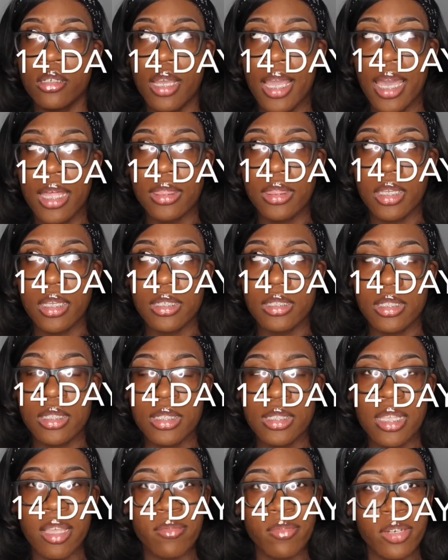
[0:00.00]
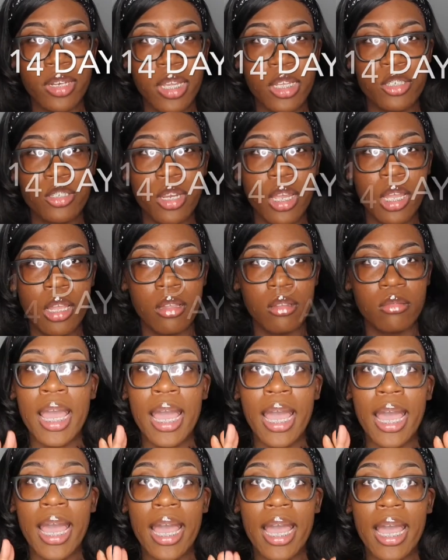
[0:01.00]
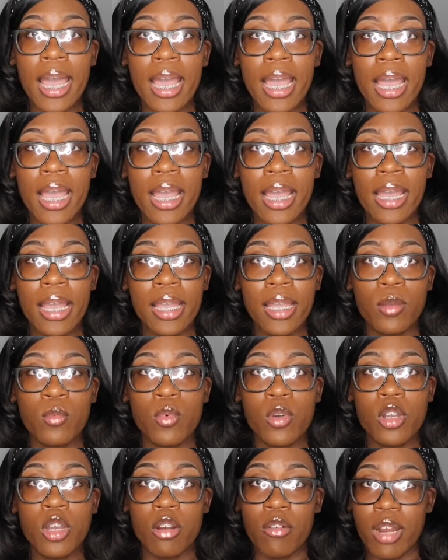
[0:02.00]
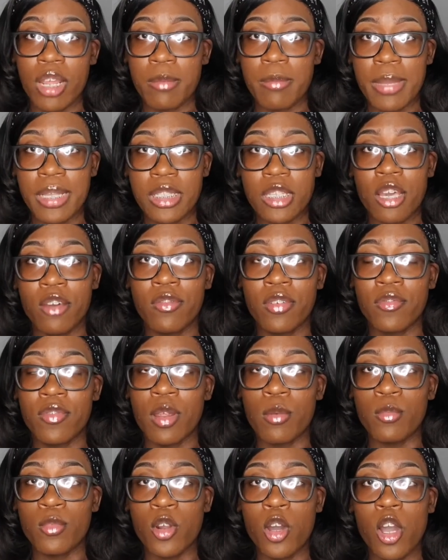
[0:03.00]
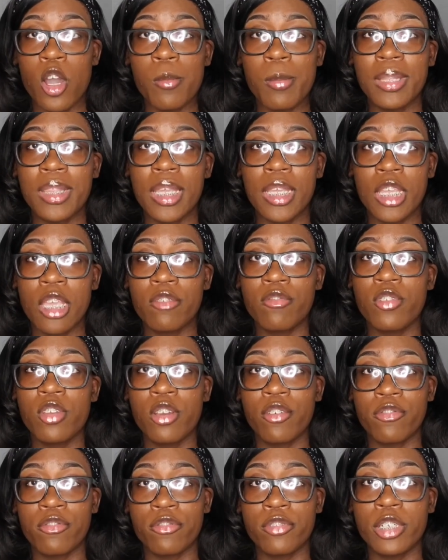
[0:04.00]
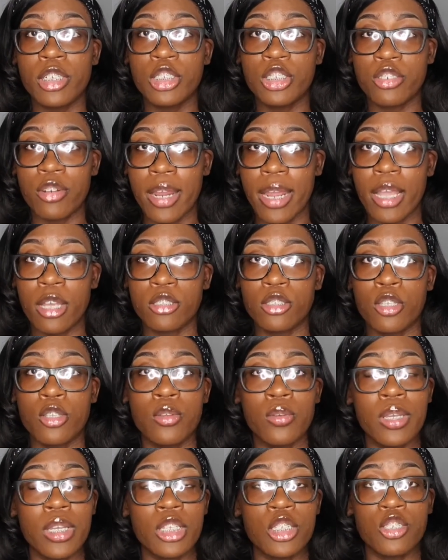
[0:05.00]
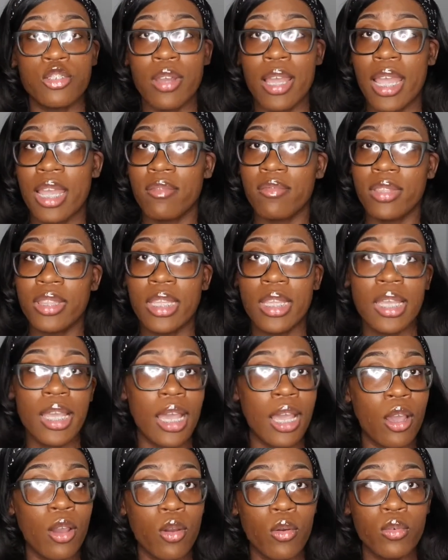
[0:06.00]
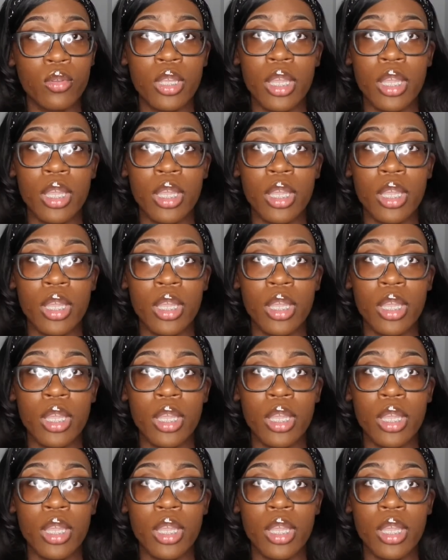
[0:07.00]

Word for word: I think seven day trial. I will correct myself if I'm wrong, but they give you a free trial so you can try everything out.